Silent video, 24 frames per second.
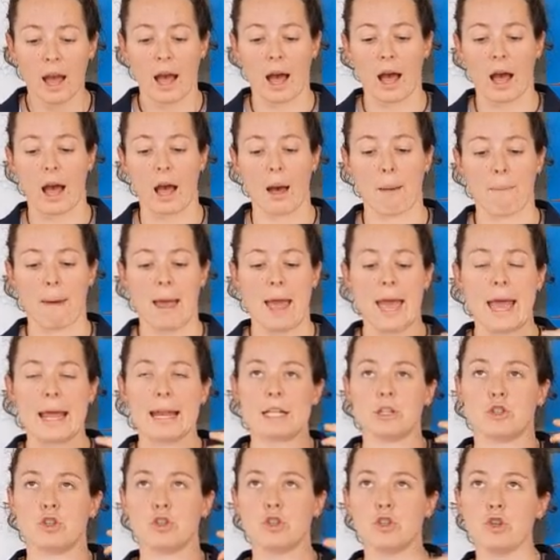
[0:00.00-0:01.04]
and
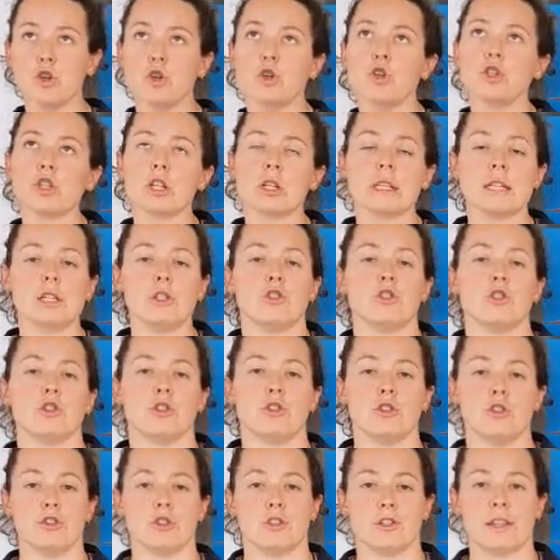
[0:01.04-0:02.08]
it's usually
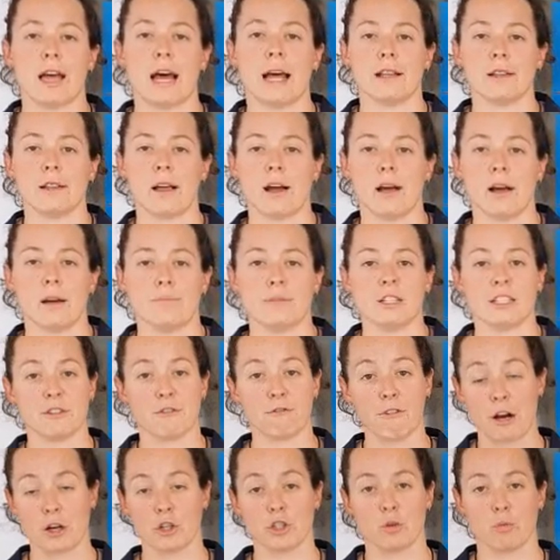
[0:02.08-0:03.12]
due to that
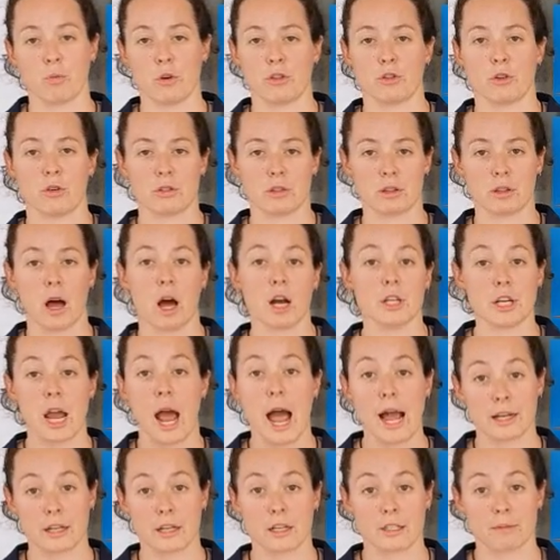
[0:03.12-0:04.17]
dysfunction with those large
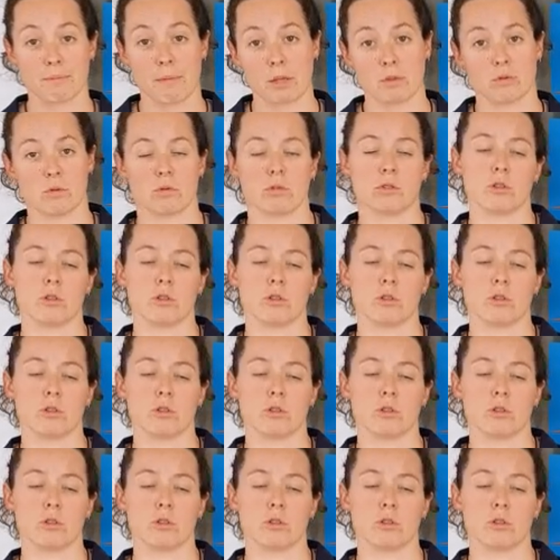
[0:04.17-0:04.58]
agonist muscles,